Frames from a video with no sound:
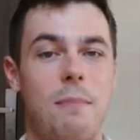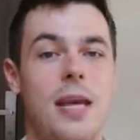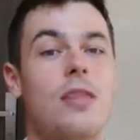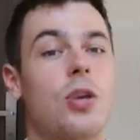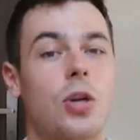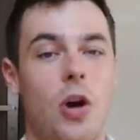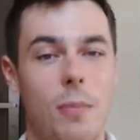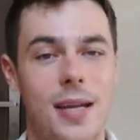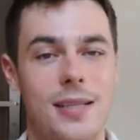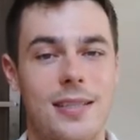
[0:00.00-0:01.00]
them in the
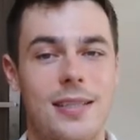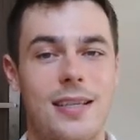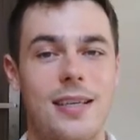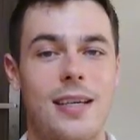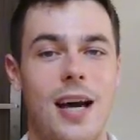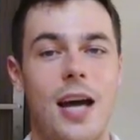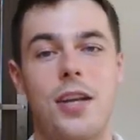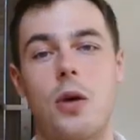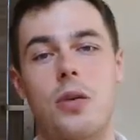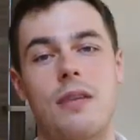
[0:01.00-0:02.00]
comments
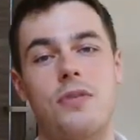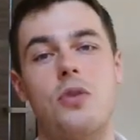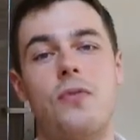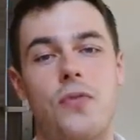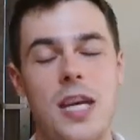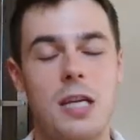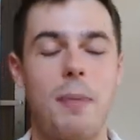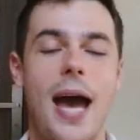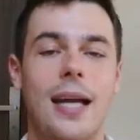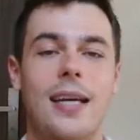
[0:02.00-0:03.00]
and I'll give you
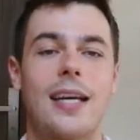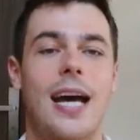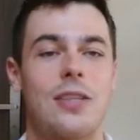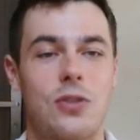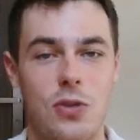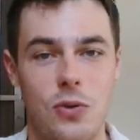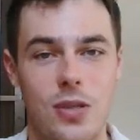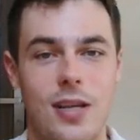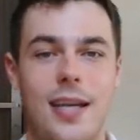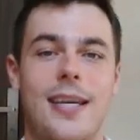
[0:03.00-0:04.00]
feedback as
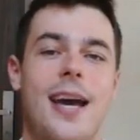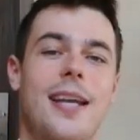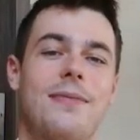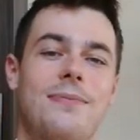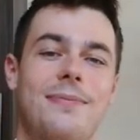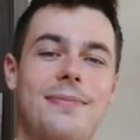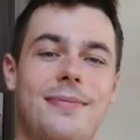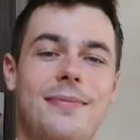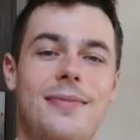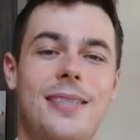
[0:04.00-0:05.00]
soon as I can.
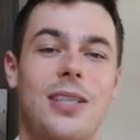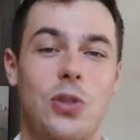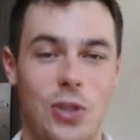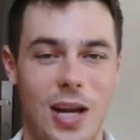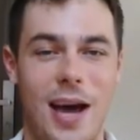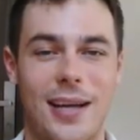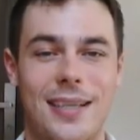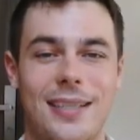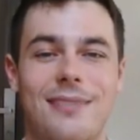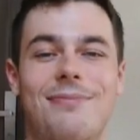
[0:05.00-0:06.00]
Good luck.